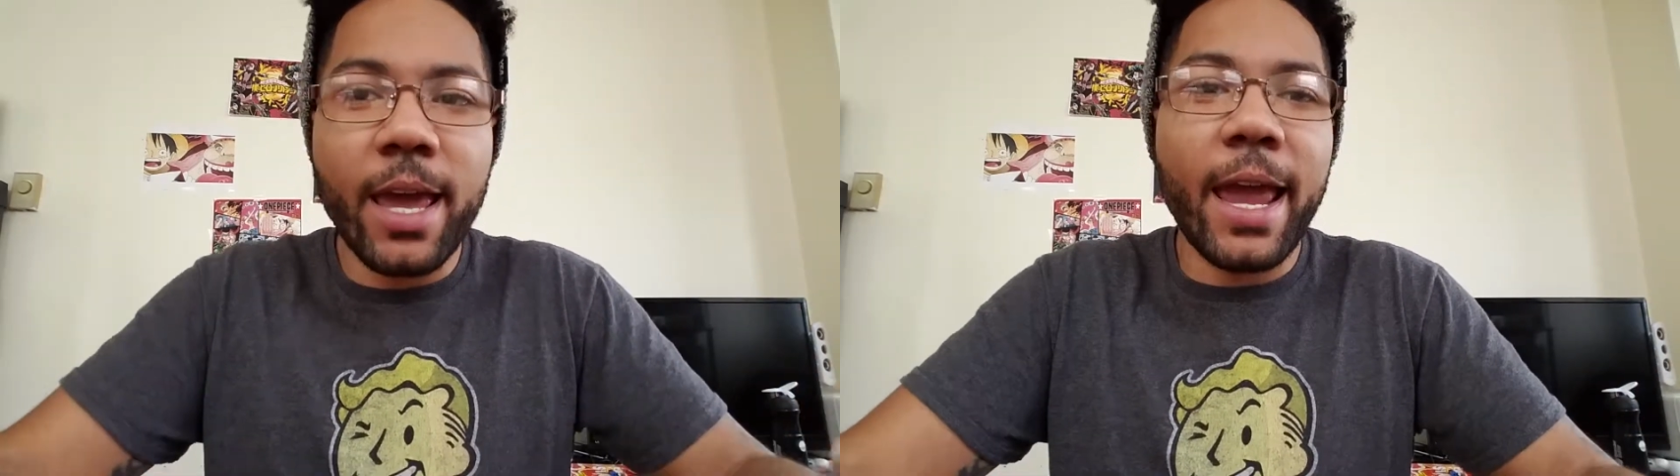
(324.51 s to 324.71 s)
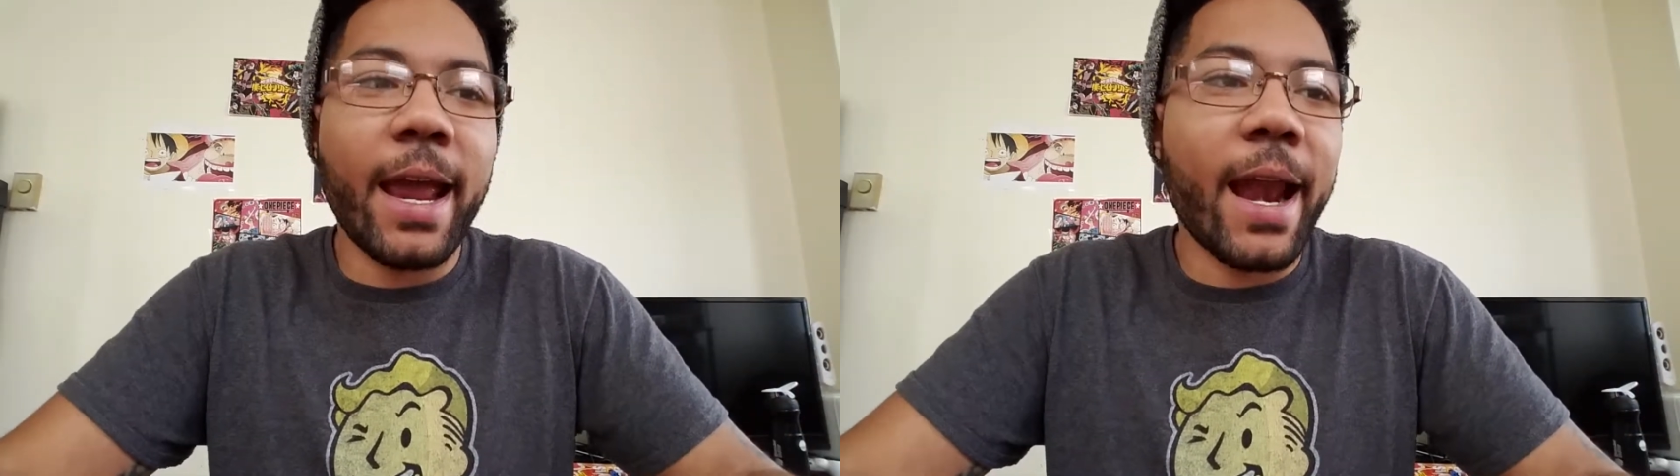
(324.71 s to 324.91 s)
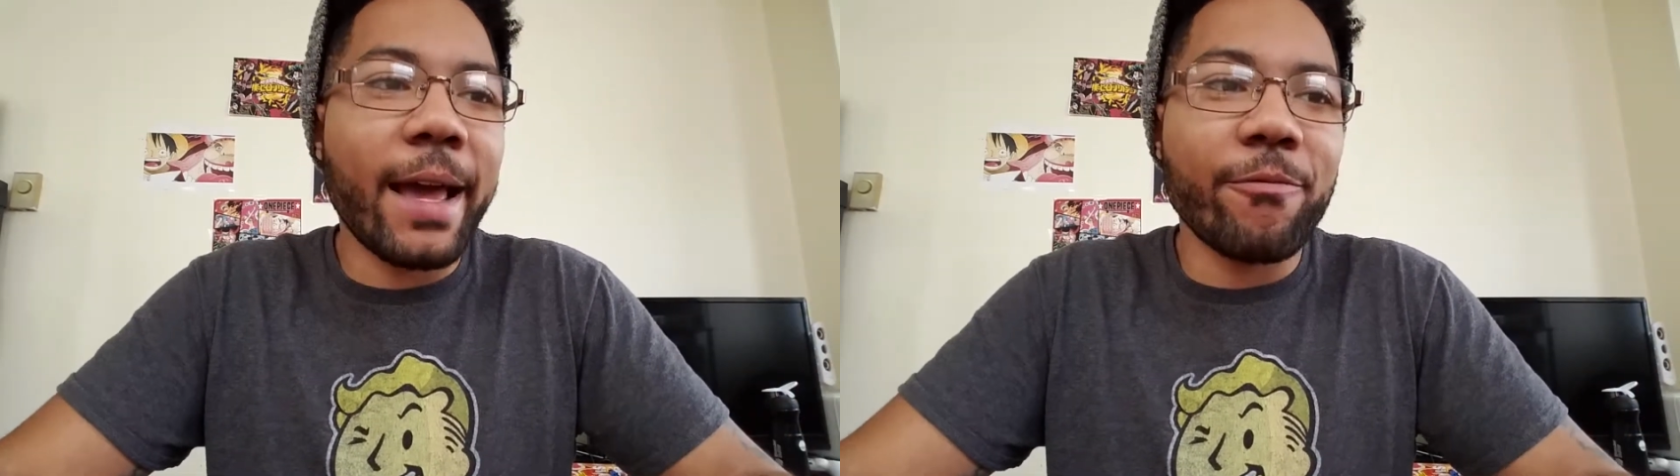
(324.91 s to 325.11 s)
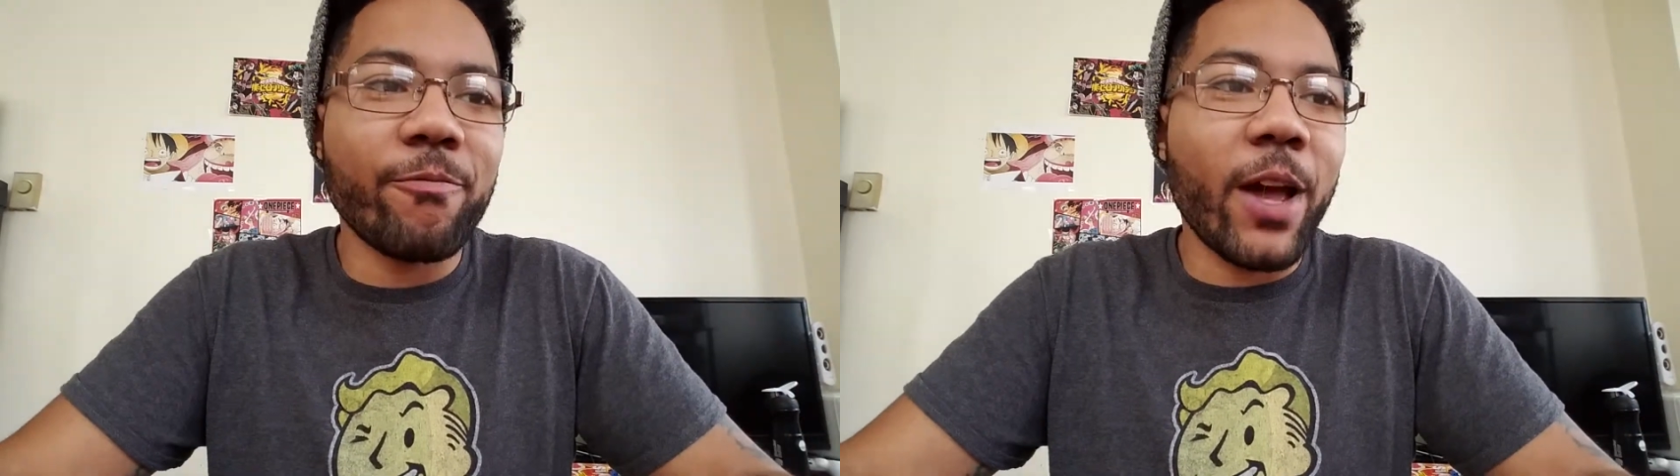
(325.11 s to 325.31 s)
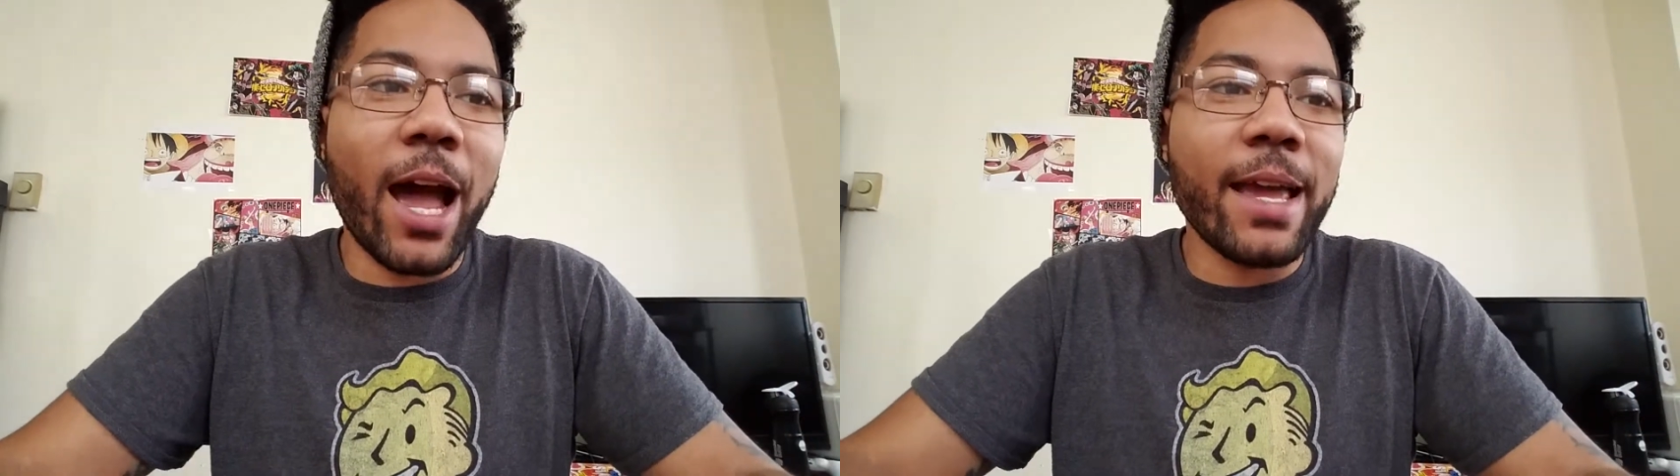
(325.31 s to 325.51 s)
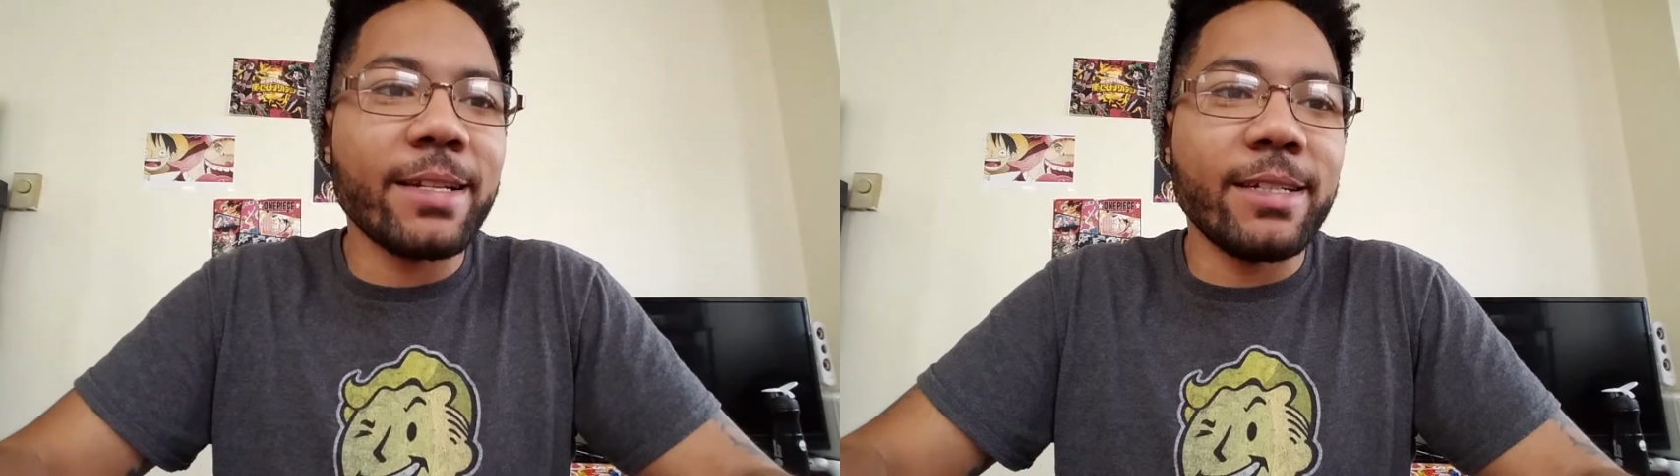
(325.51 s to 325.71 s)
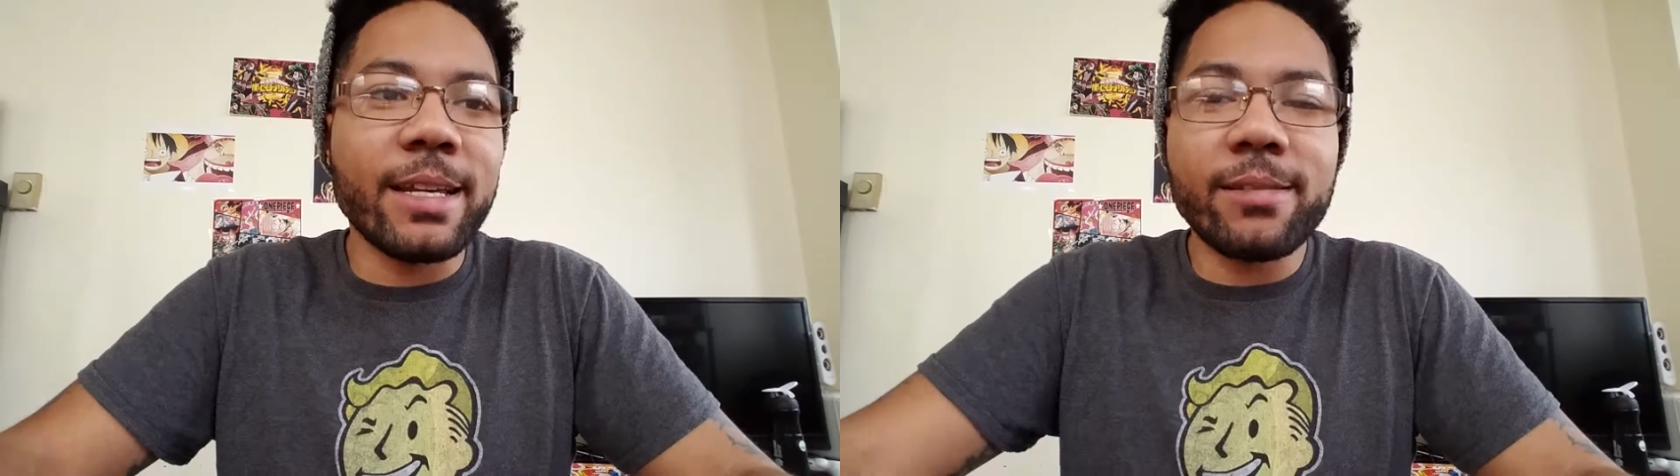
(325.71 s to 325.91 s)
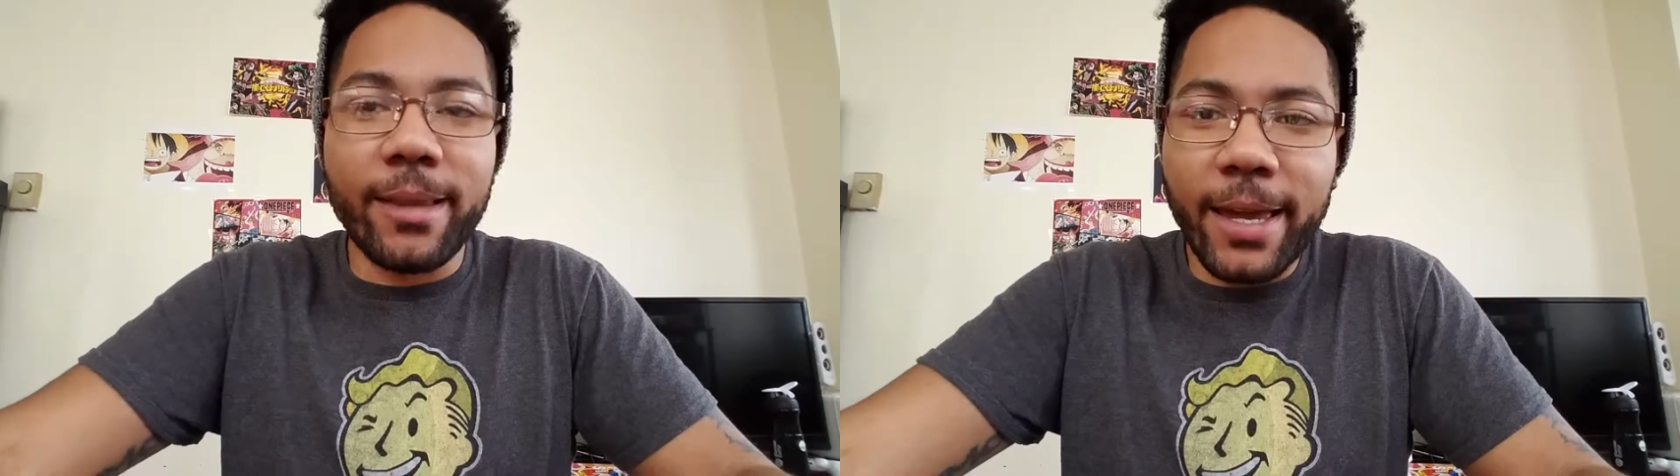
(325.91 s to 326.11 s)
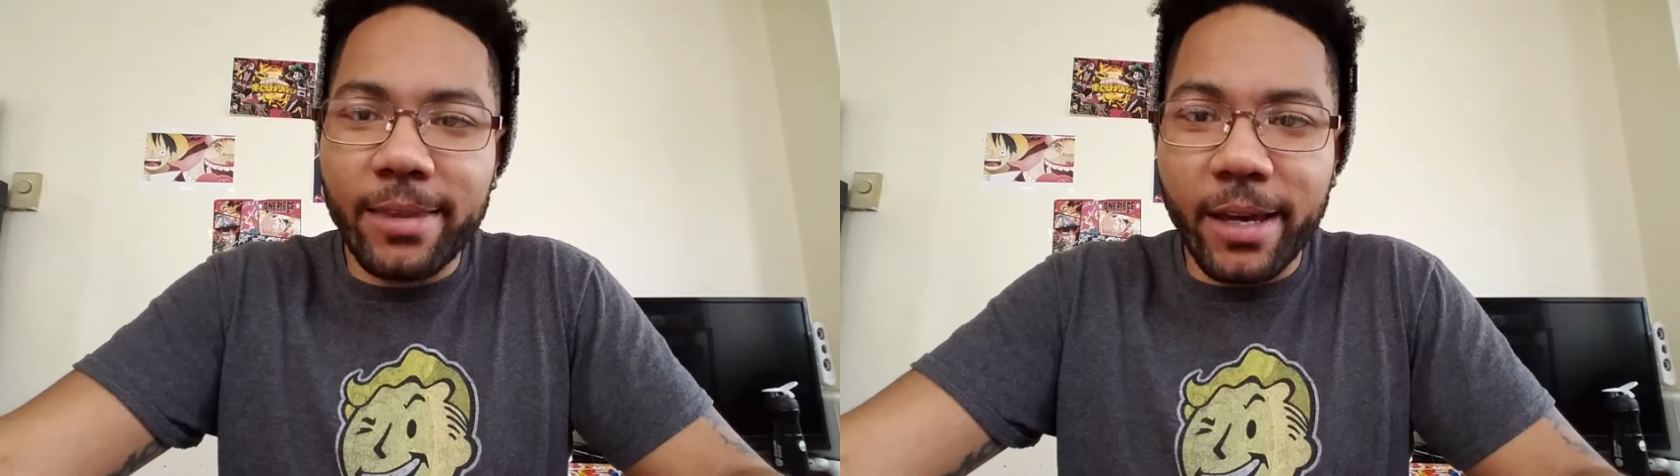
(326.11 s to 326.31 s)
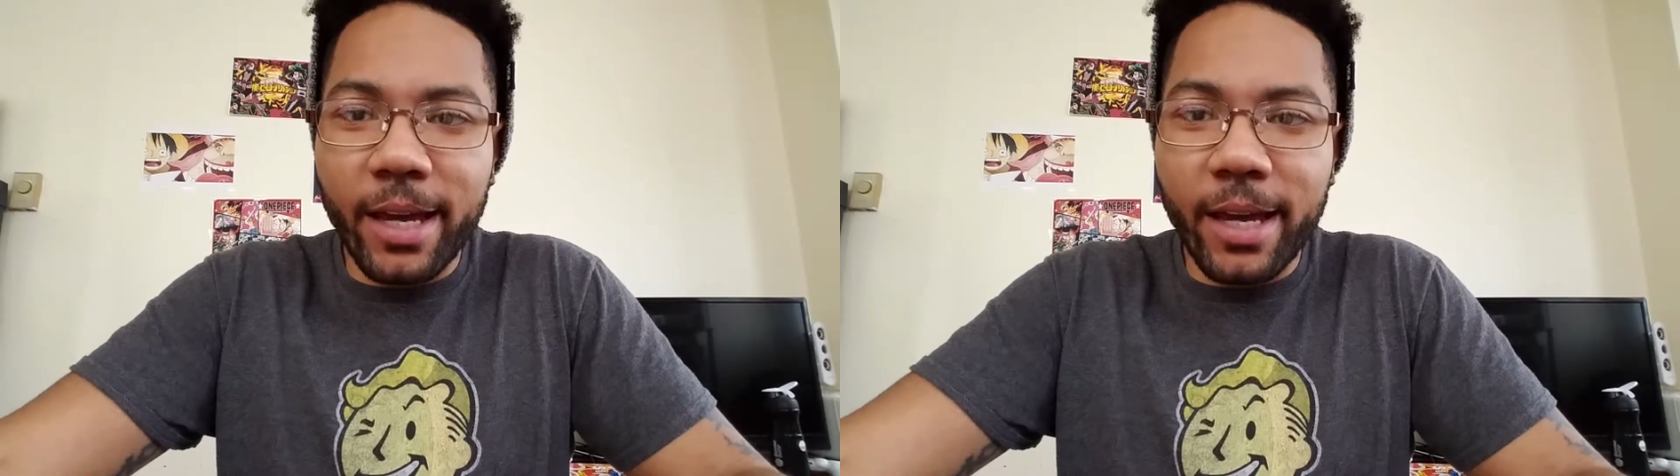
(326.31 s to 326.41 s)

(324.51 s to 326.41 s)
And I dislike that.